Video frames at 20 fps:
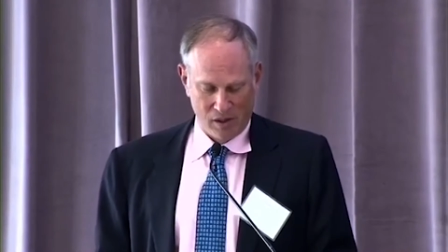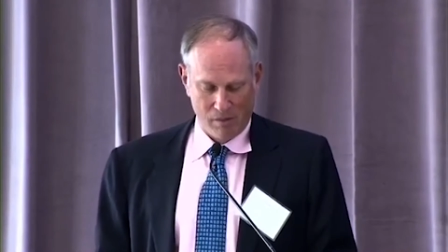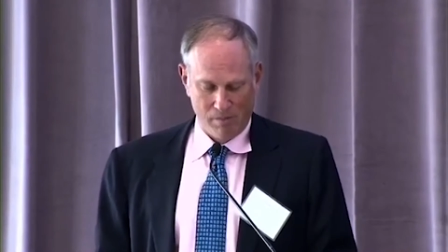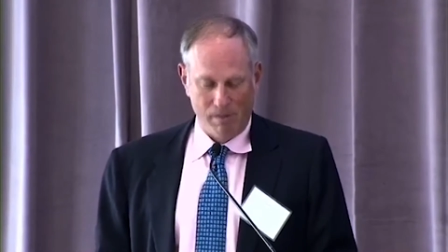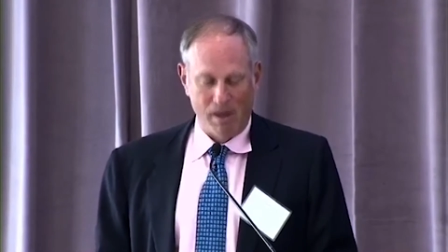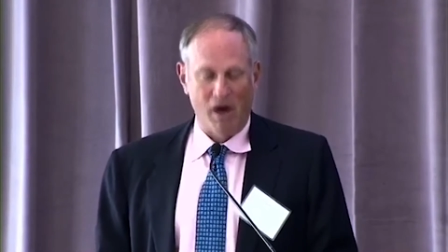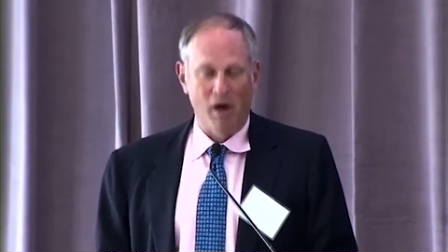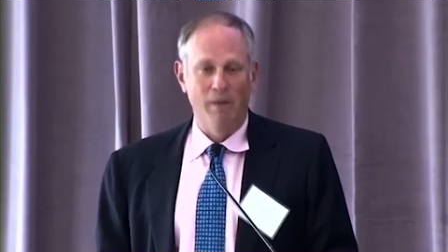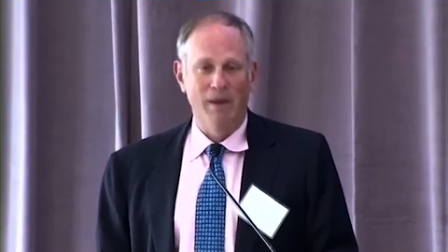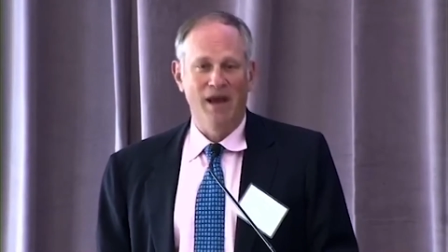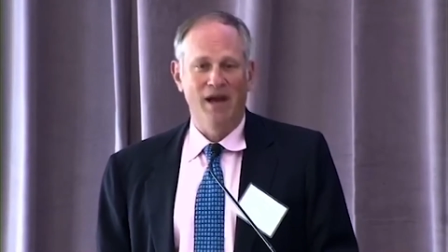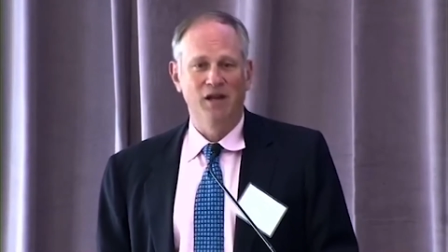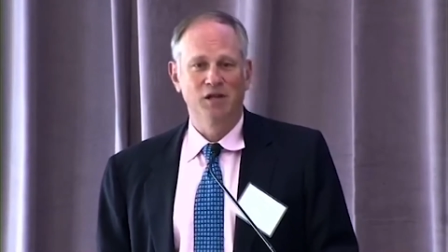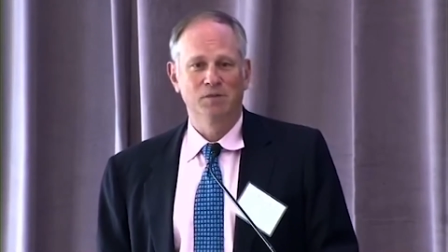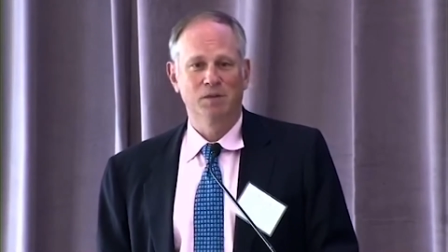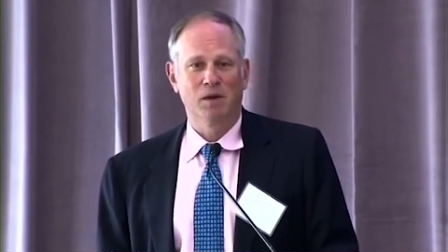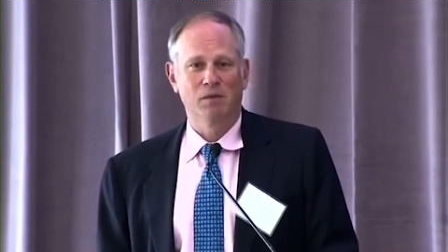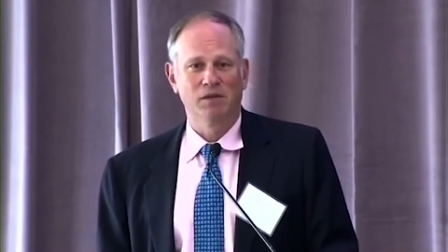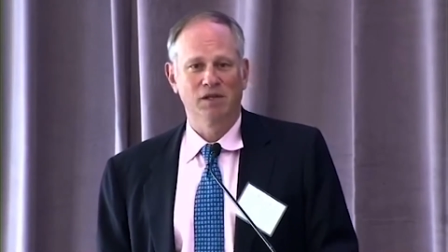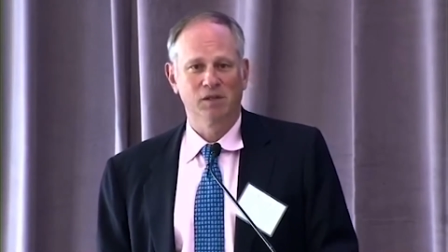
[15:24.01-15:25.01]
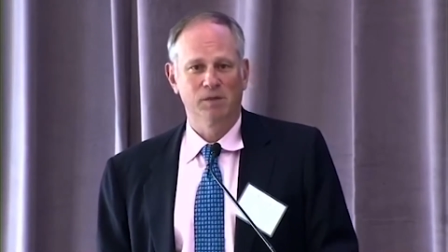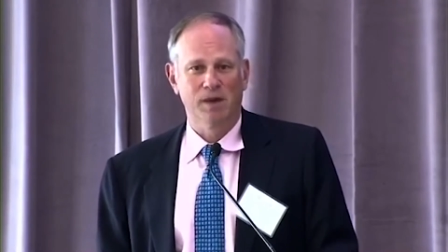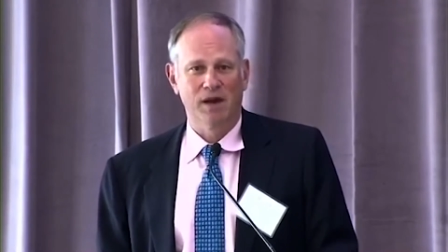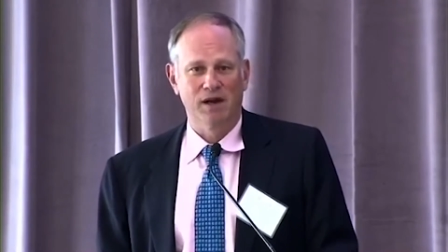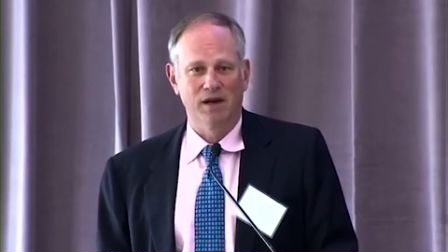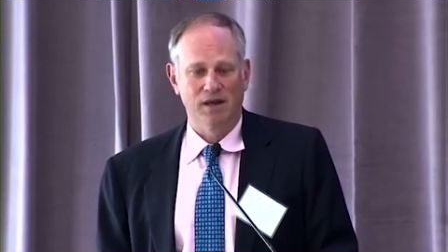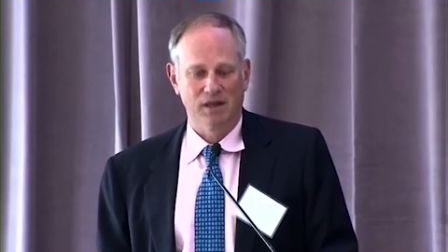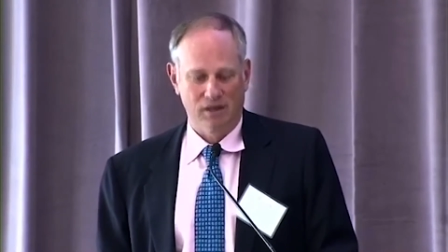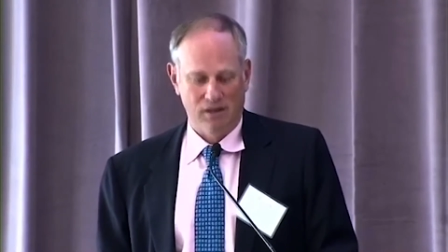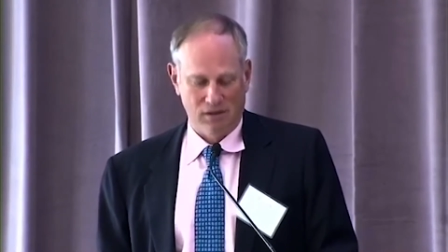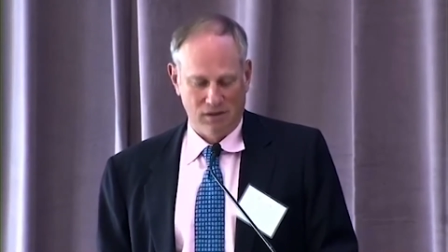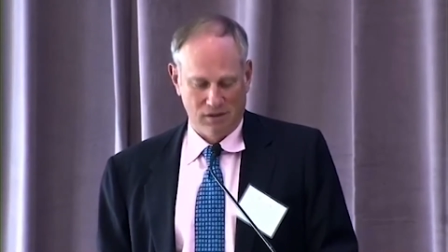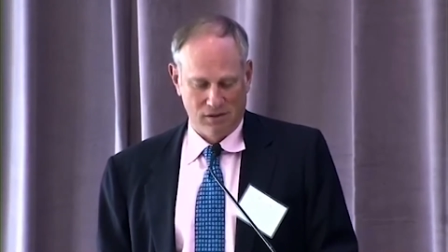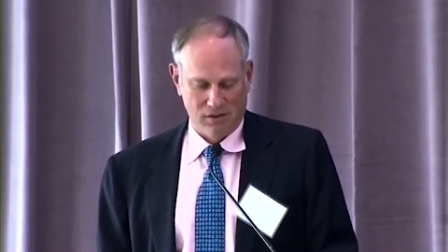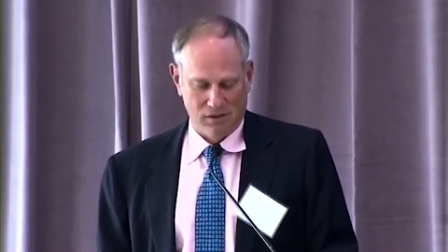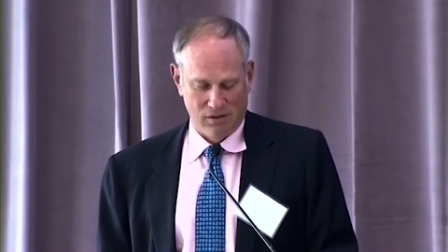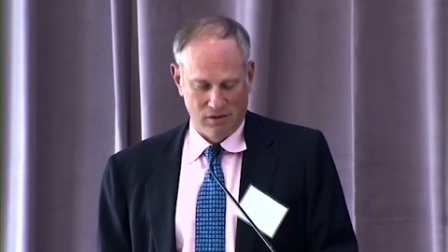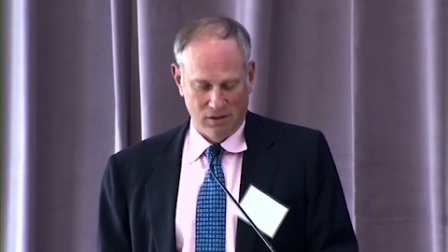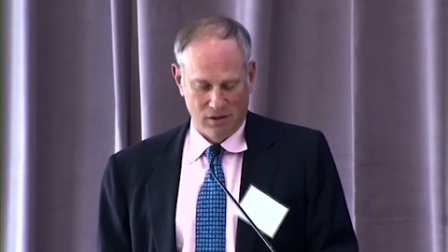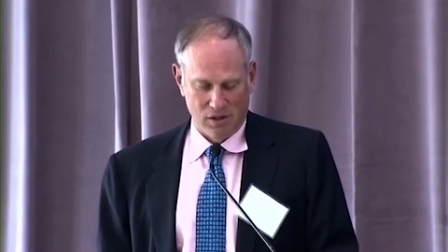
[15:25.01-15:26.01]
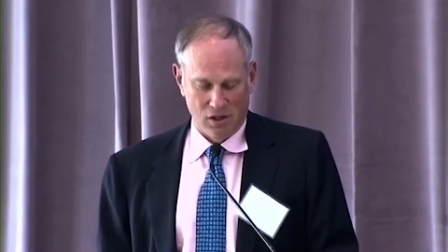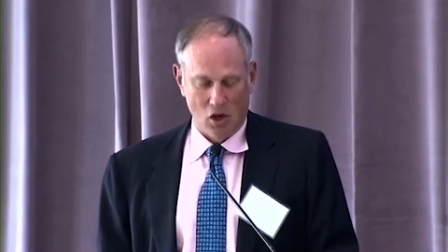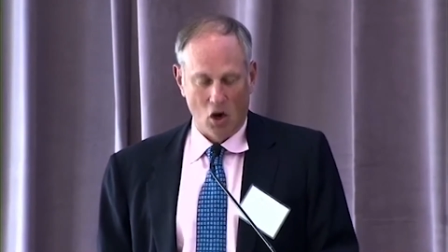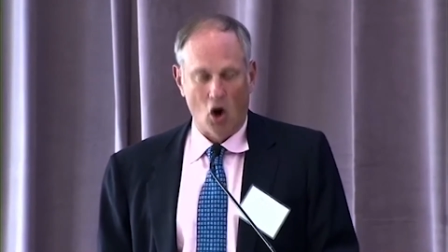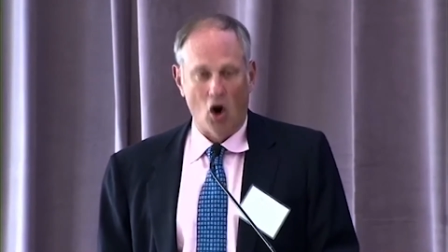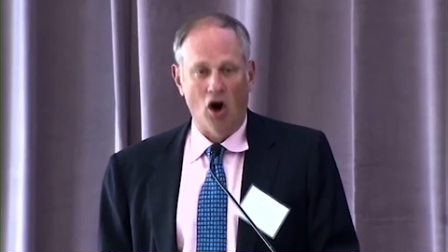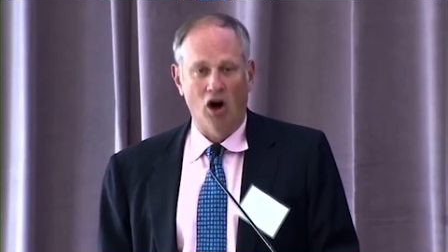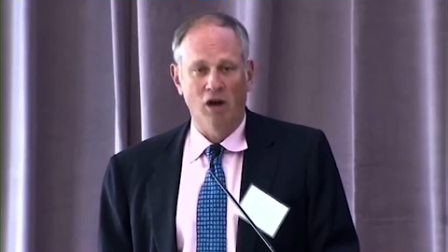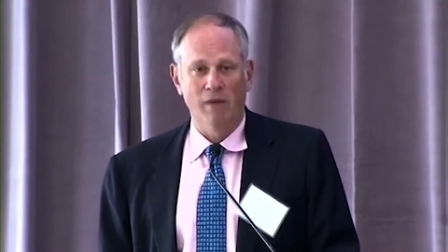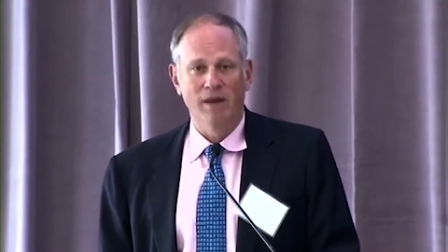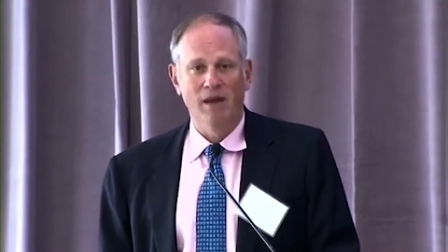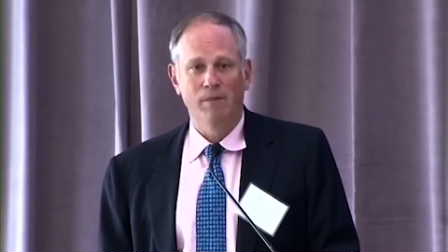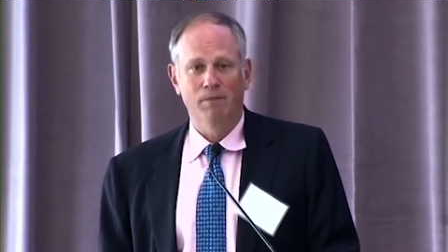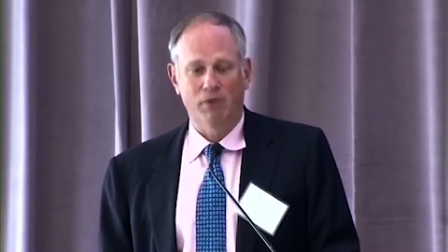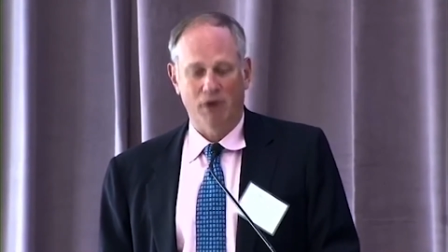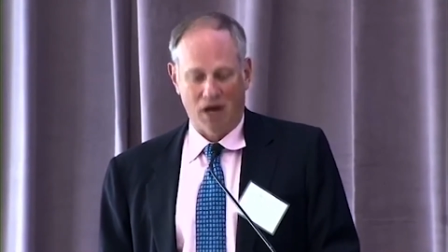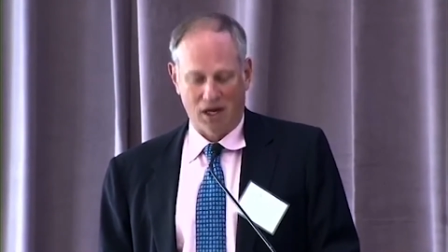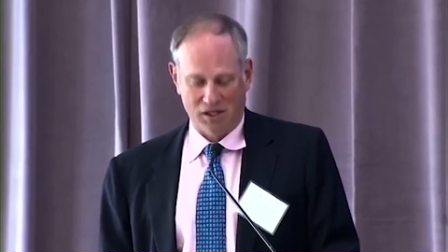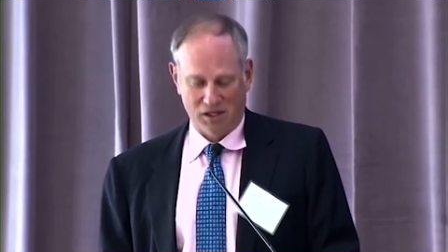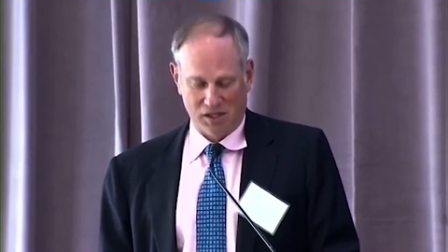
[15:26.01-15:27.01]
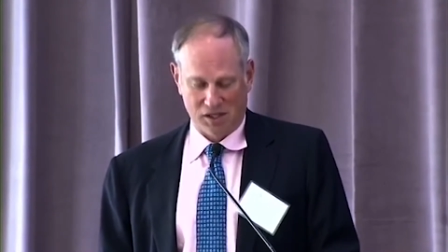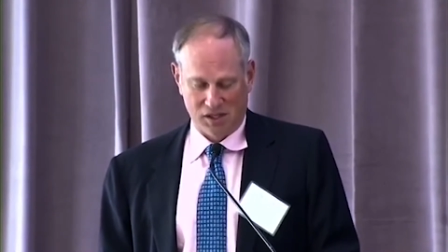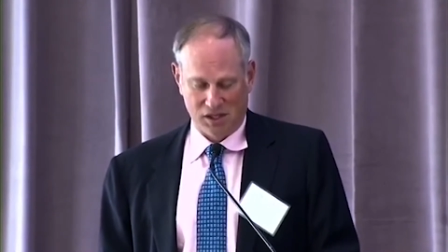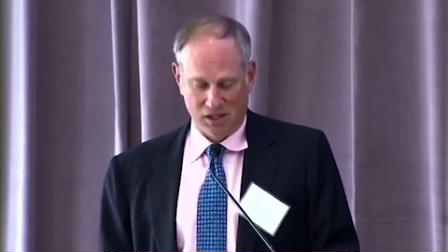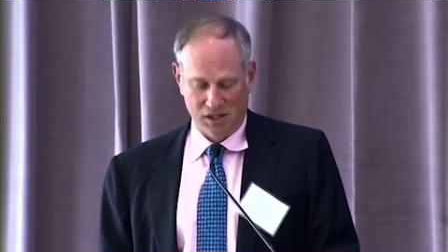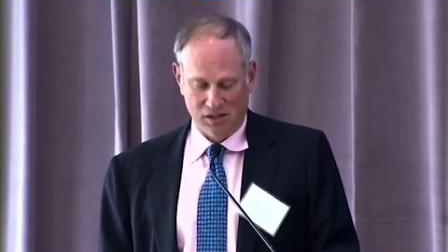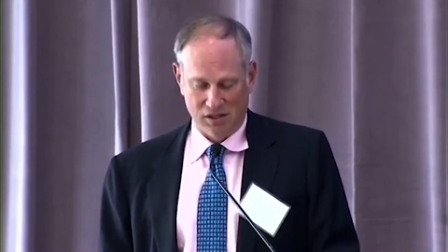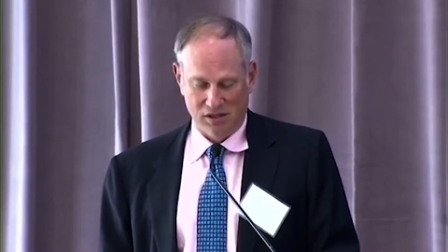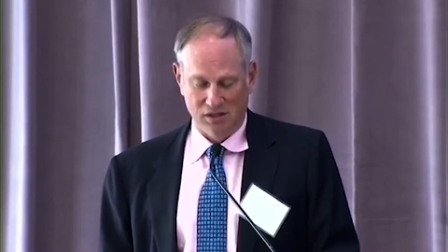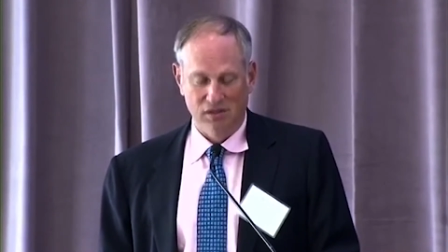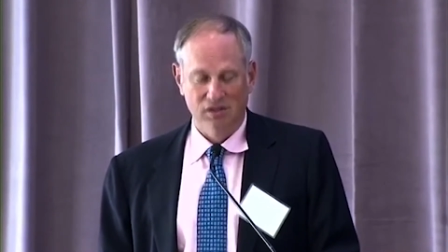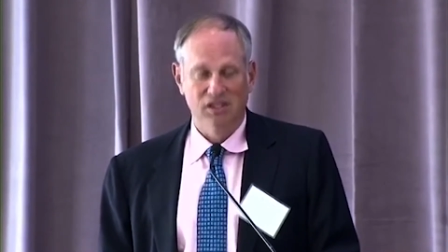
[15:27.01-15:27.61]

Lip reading: Better manage public spending, automate processes,